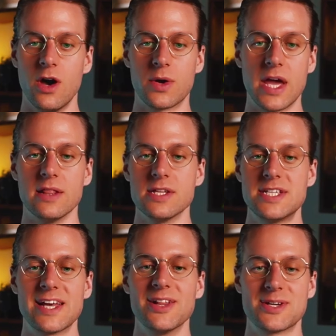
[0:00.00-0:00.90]
Okay, let's
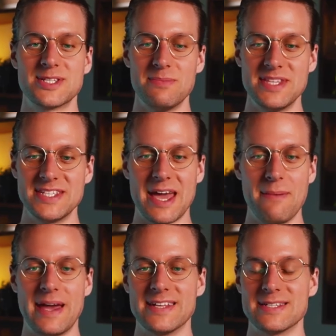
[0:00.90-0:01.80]
take a look at some of these
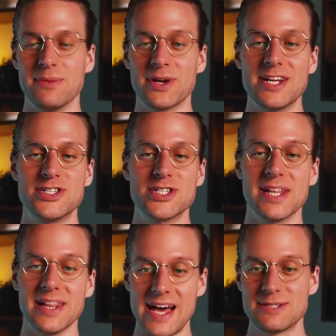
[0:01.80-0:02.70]
campaigns. I'm looking at just the
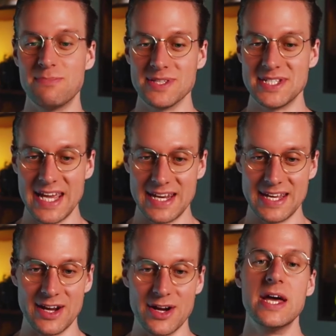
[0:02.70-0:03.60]
last month's data
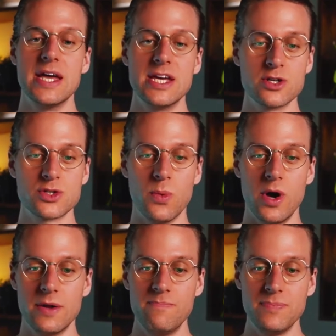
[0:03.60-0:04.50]
here. Here's
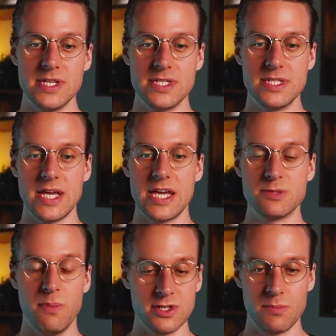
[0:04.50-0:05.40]
one. This is a
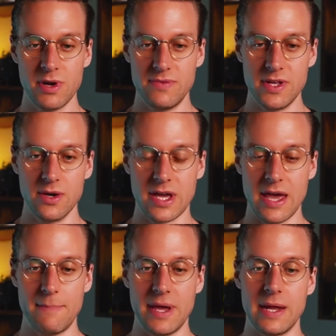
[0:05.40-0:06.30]
sponsored brand video
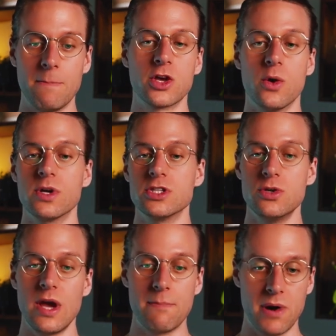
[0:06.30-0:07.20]
campaign going
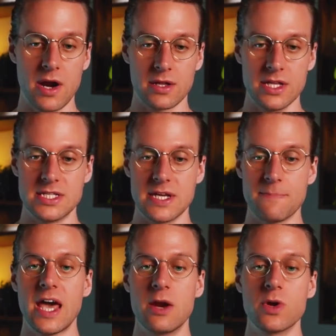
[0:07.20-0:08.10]
to a product
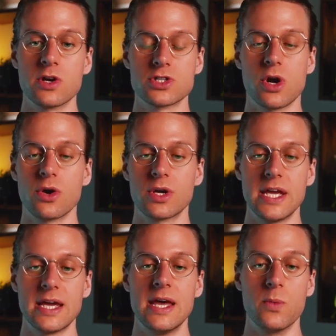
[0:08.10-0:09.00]
listing, and we are
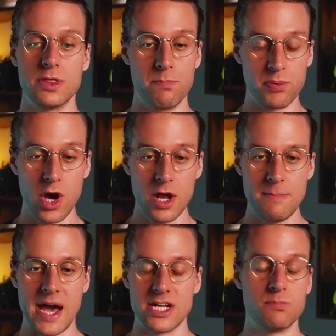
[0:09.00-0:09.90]
targeting with broad
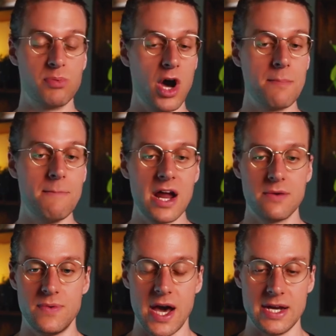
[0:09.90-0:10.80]
match, broad
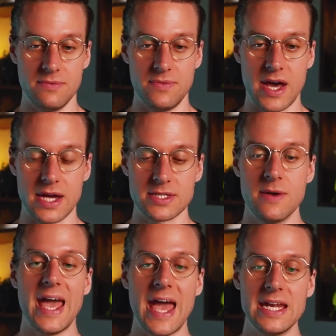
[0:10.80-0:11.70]
modified, in fact,
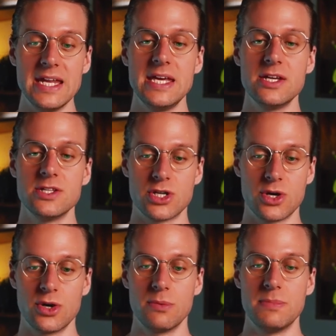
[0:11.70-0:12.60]
any
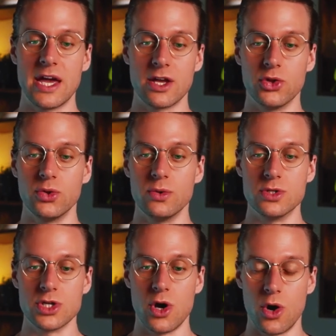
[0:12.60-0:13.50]
term that
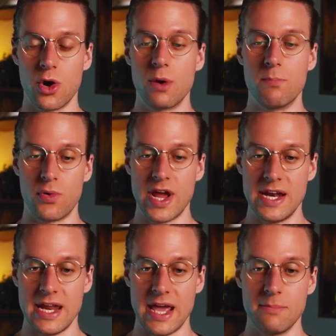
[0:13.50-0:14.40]
includes our
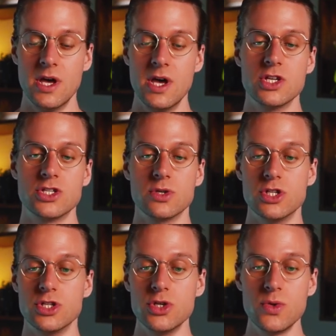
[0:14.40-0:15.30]
brand name. So
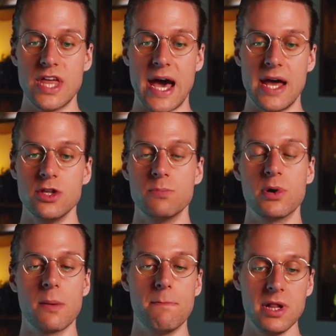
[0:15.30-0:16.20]
to do that, you
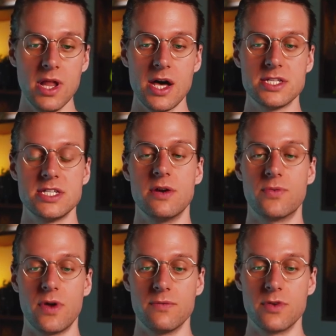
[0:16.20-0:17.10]
put a plus in
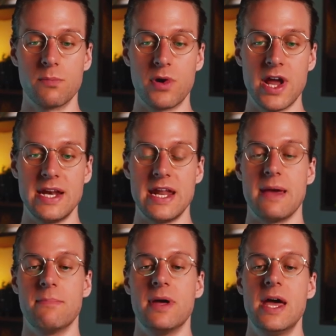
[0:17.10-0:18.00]
front of your brand
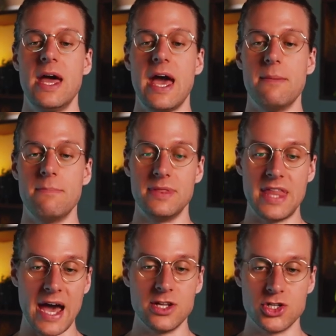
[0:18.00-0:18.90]
name, and
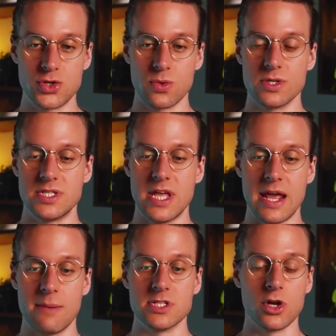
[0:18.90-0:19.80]
that ensures that
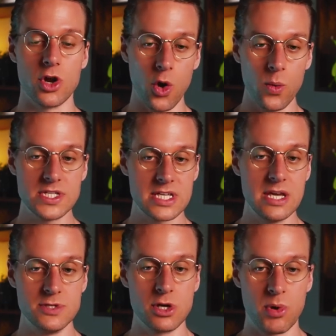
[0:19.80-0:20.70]
Amazon always
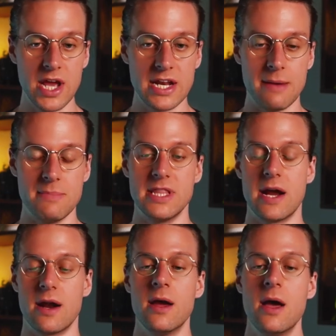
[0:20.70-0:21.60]
keeps your brand name in
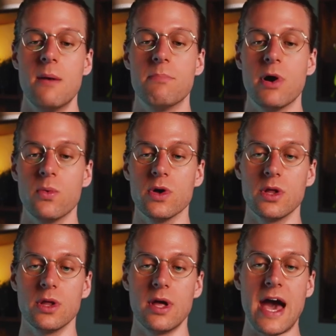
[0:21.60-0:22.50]
there, but
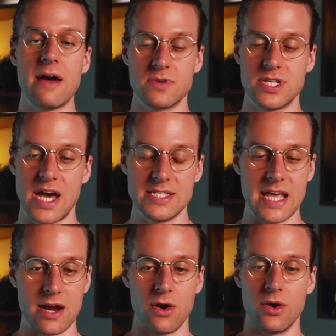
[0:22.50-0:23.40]
will advertise
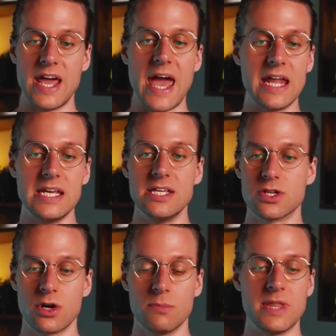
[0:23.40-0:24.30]
that on any
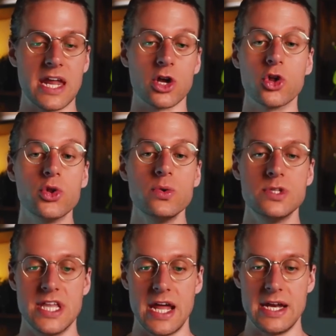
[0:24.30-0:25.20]
term that
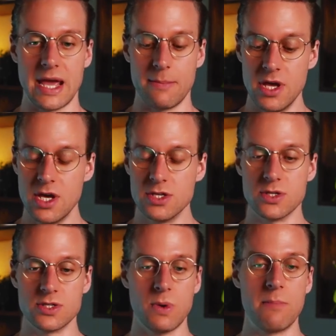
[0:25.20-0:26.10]
includes that name. So
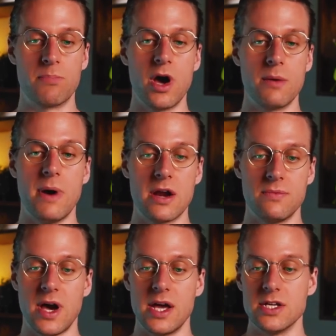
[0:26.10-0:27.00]
this is why broad
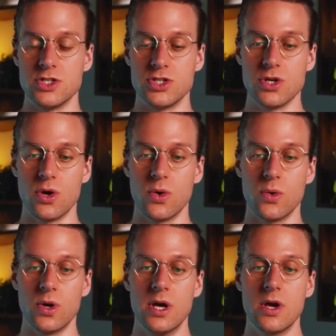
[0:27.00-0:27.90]
modified is
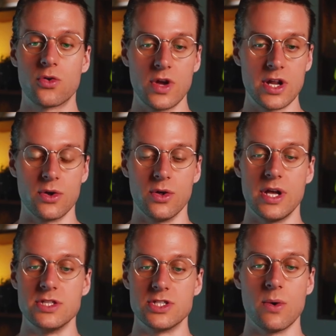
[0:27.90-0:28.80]
so critical
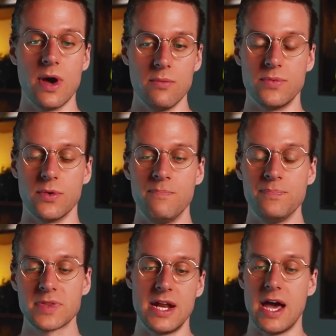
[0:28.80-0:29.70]
and so helpful.
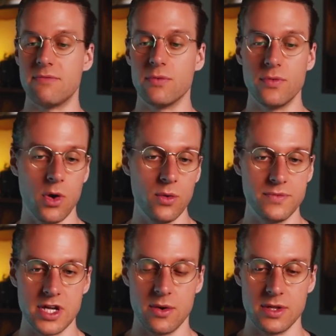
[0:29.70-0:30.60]
I have a whole
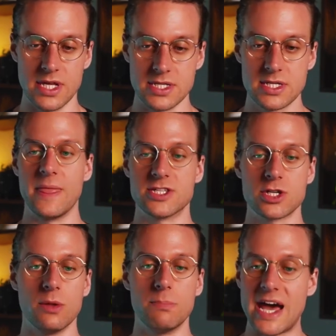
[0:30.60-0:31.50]
video on this. It's
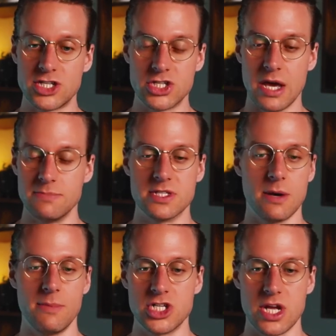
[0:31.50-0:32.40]
called match types. It's
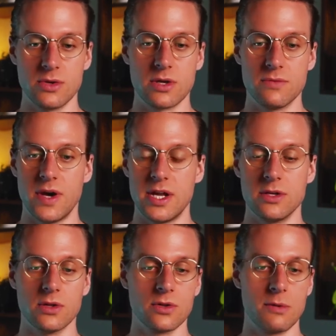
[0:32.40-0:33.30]
on my channel. You can find it.
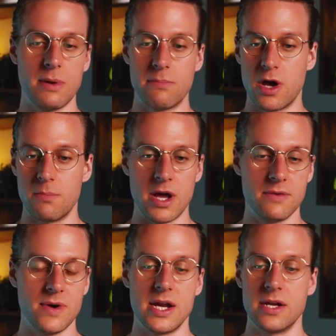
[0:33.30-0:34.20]
You'll learn about broad
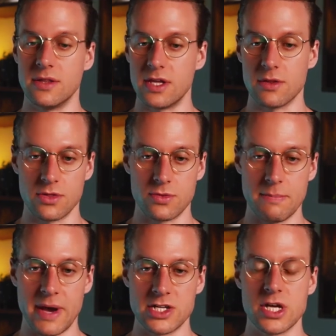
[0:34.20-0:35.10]
modified and the other 3
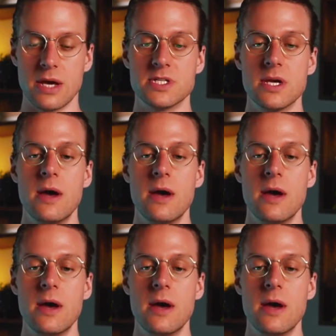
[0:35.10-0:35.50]
match types.